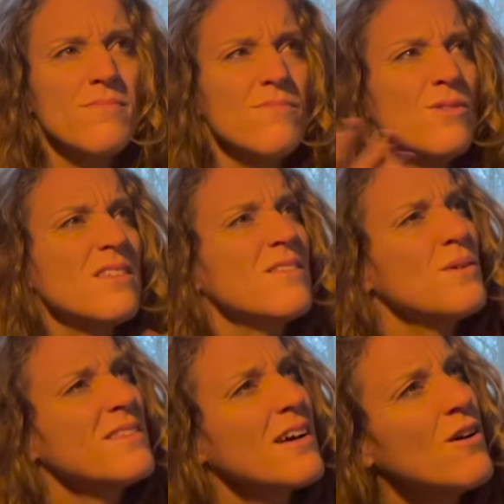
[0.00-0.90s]
What's
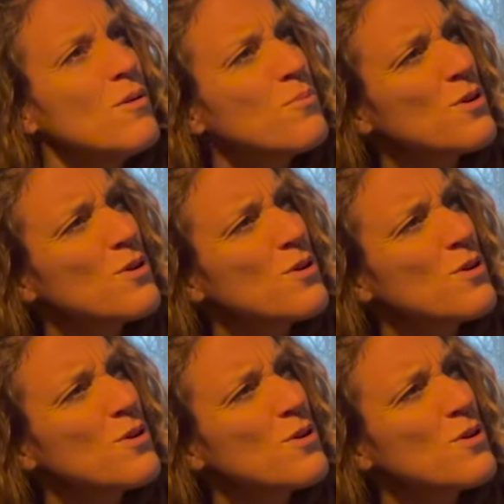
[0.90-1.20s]
that called?